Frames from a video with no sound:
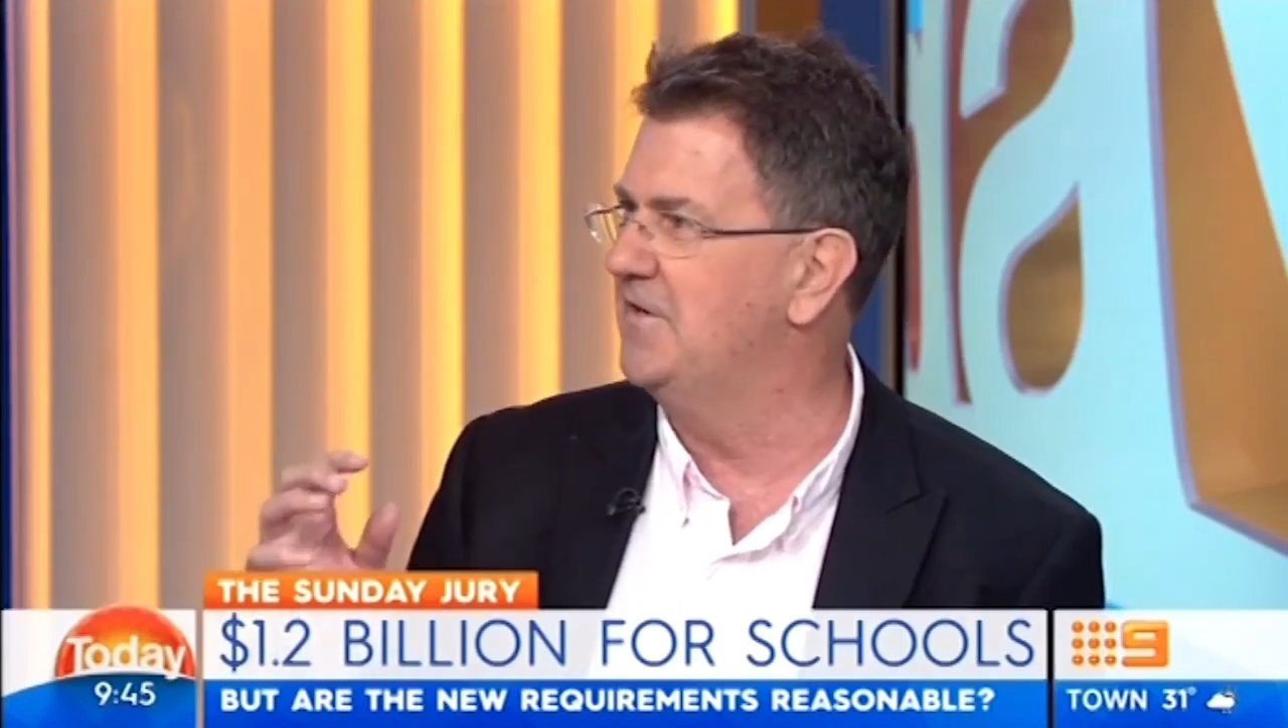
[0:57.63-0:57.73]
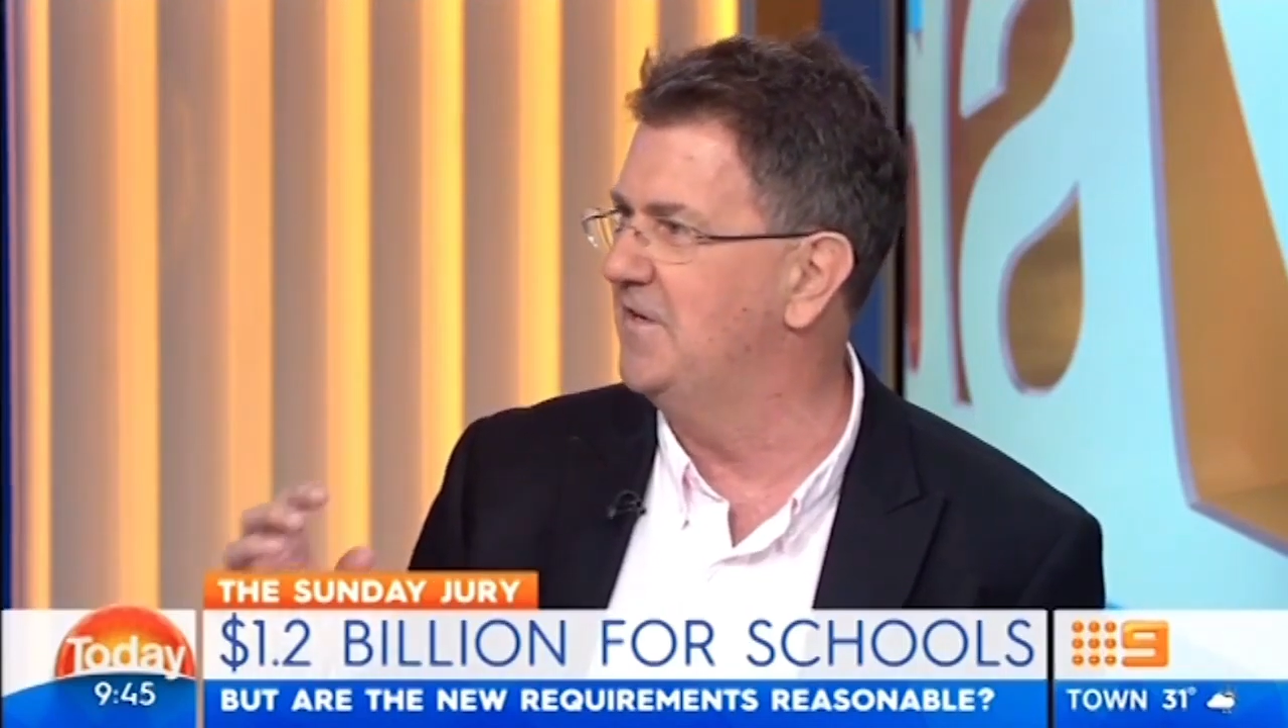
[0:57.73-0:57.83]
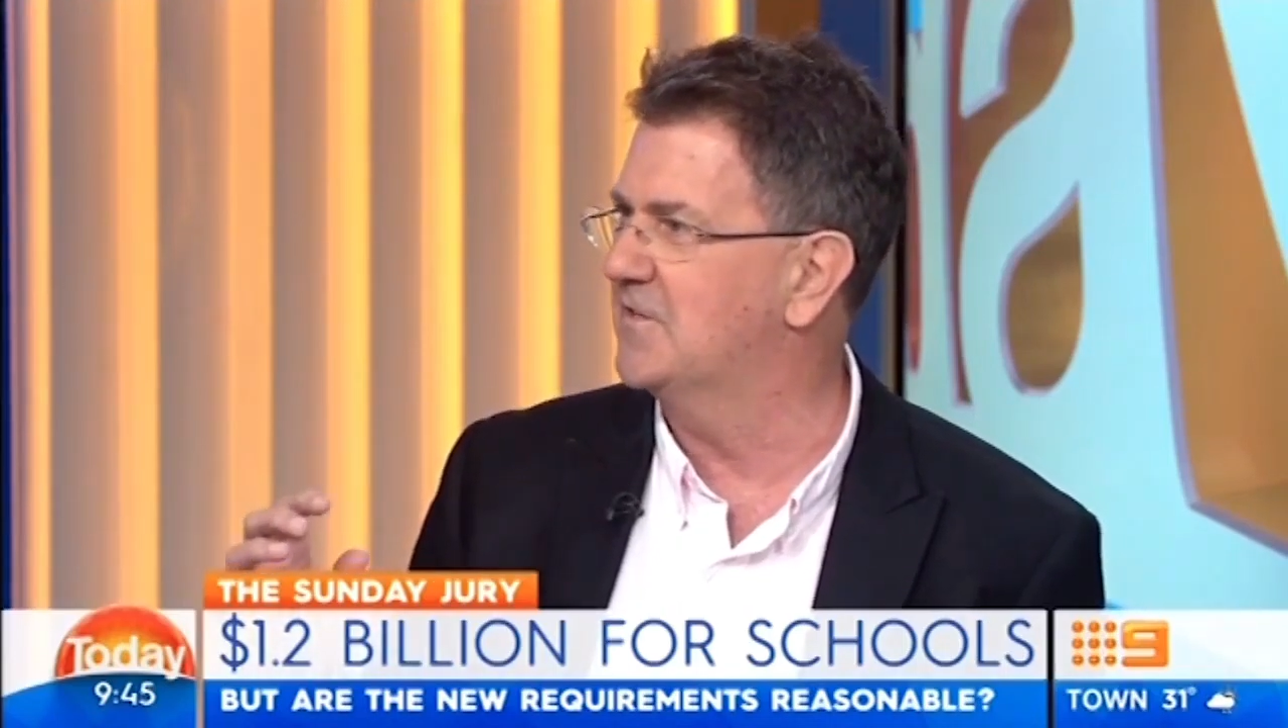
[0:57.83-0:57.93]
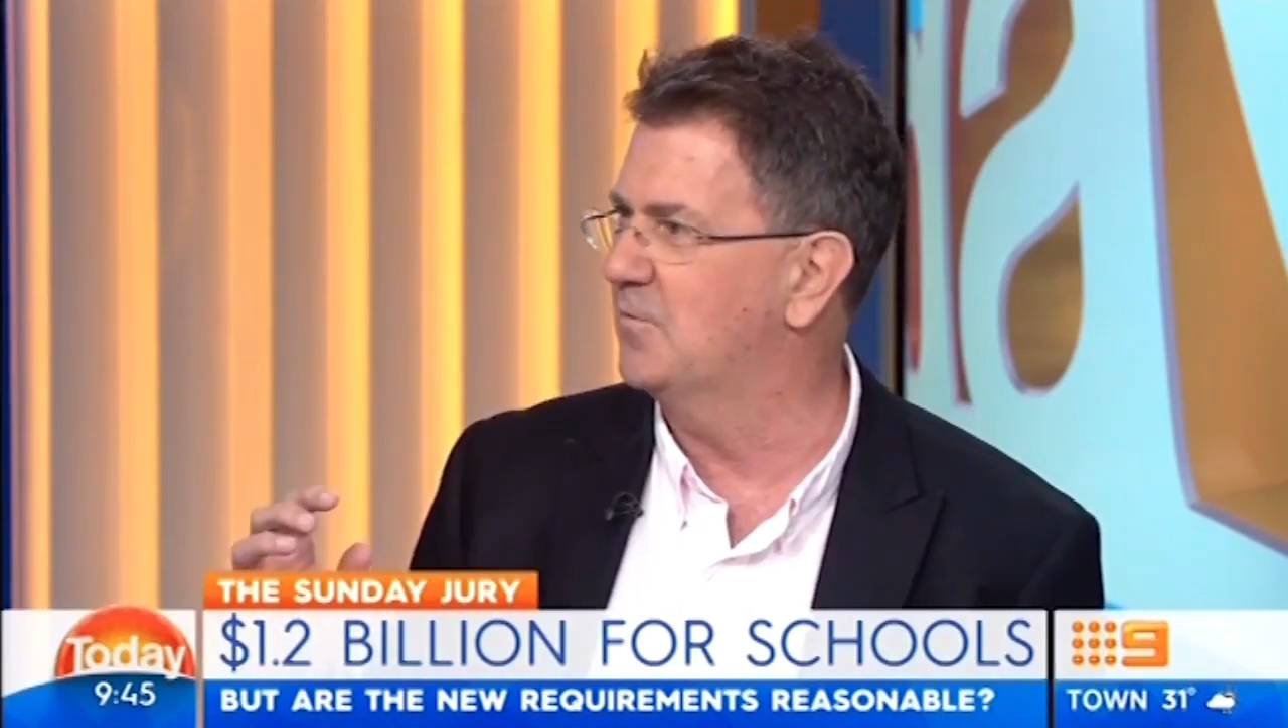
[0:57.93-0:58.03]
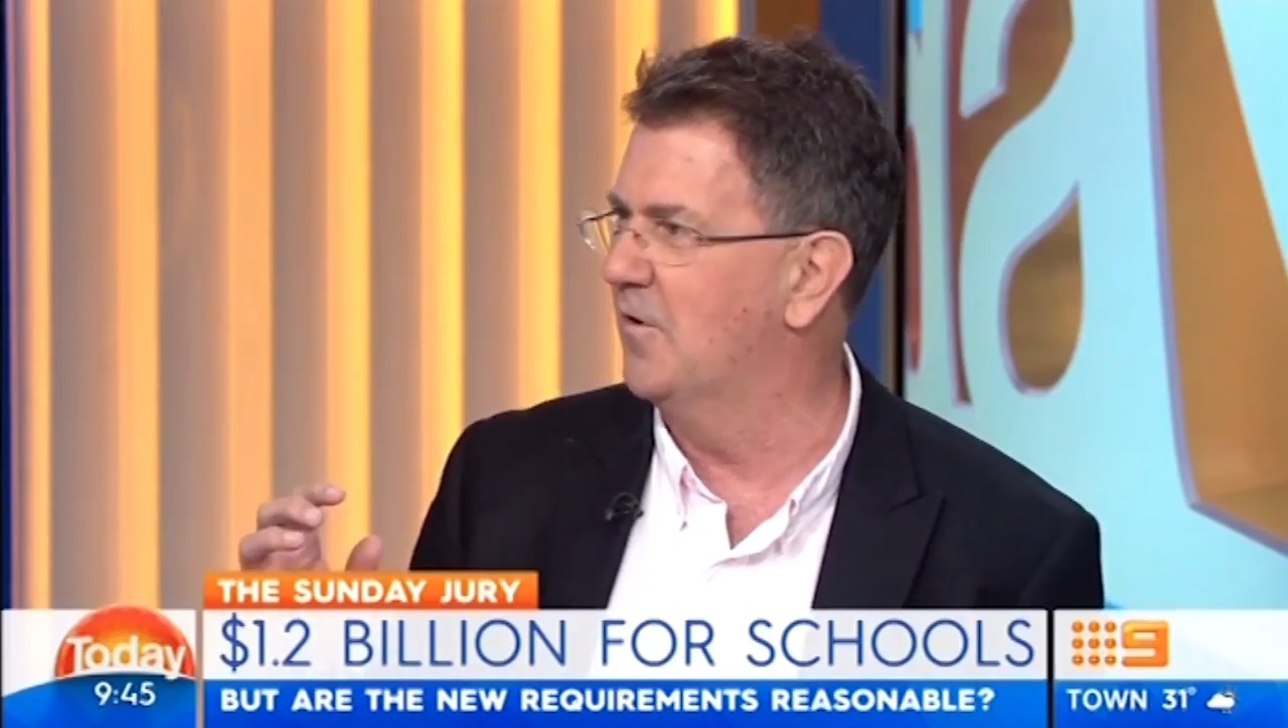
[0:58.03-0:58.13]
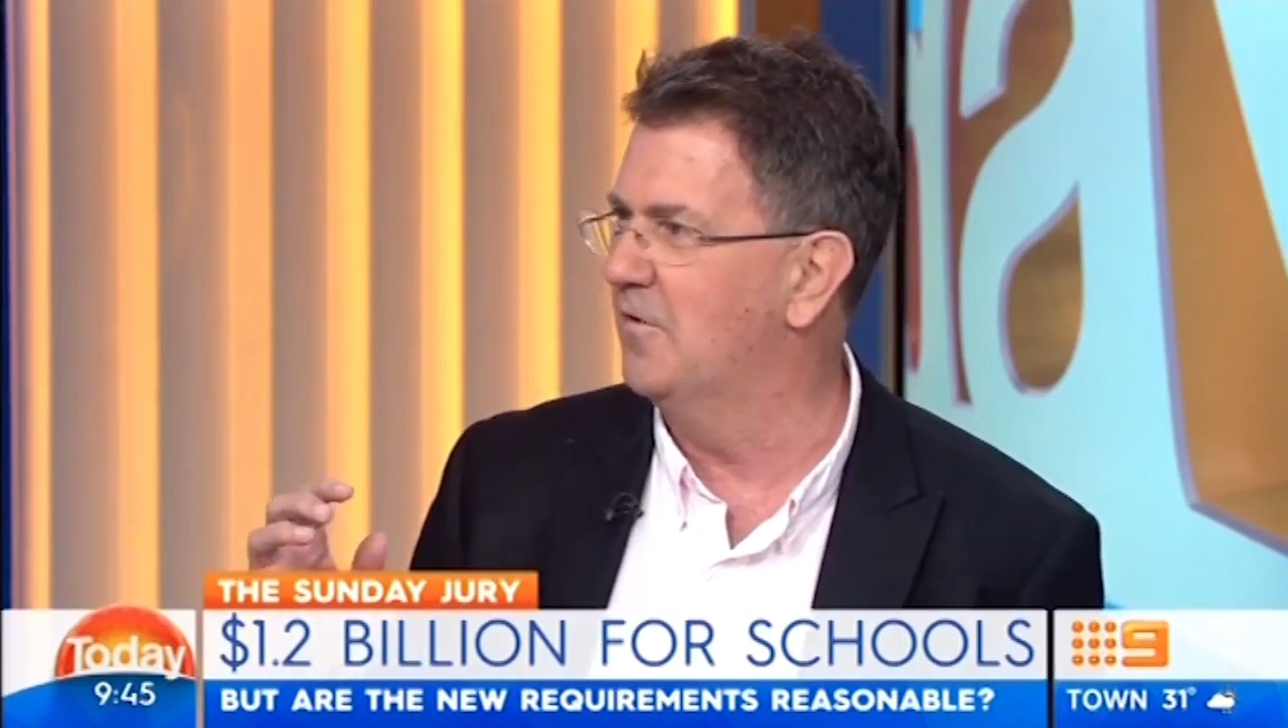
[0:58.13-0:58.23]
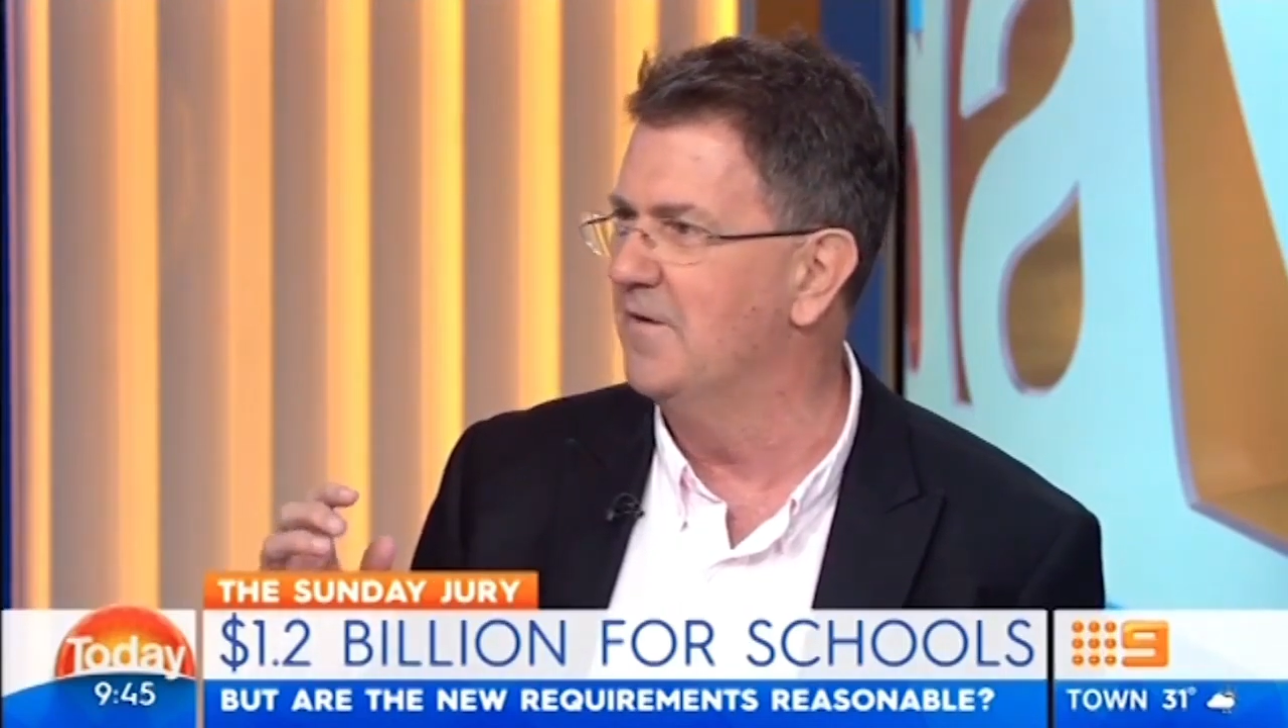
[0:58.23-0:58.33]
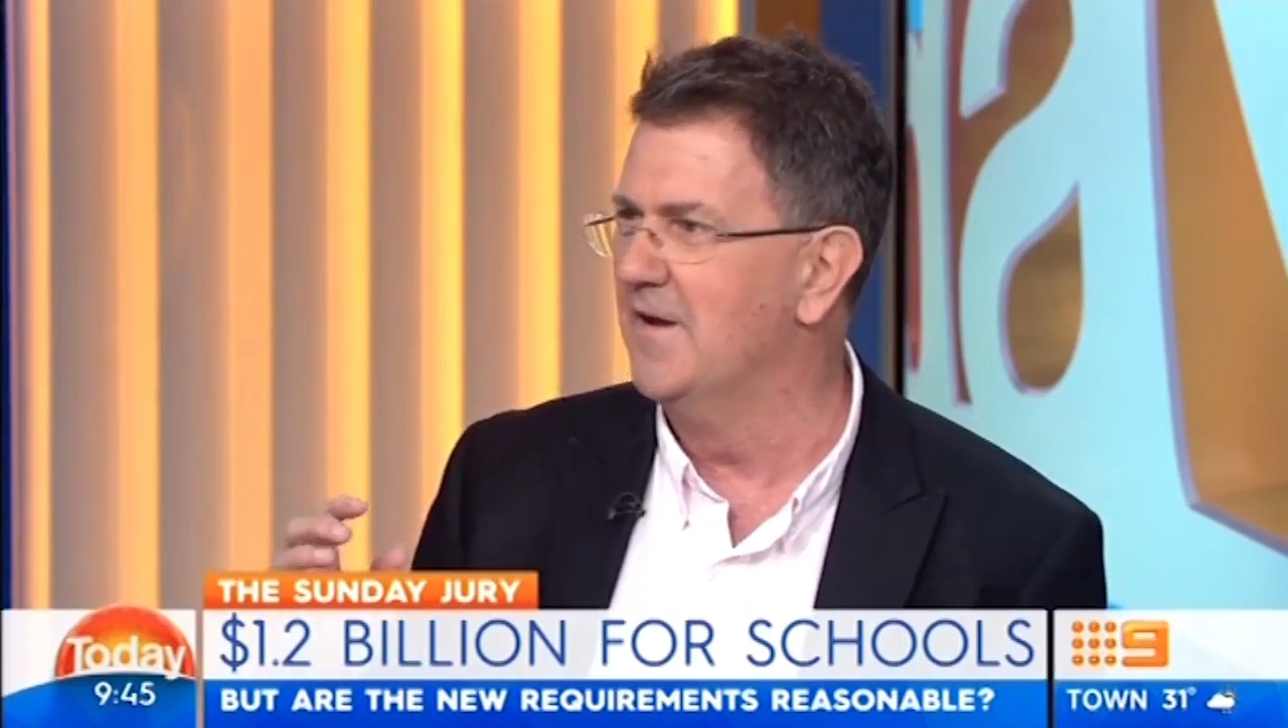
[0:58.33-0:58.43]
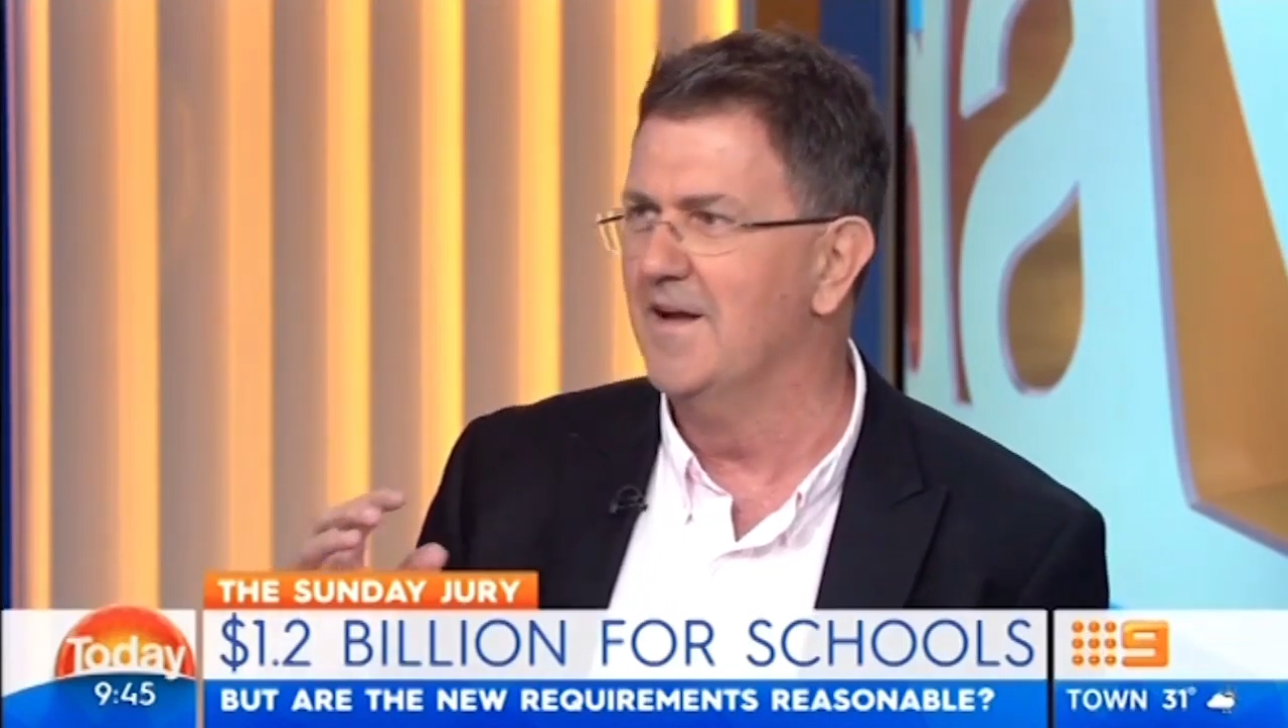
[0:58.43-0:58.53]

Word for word: in year 12.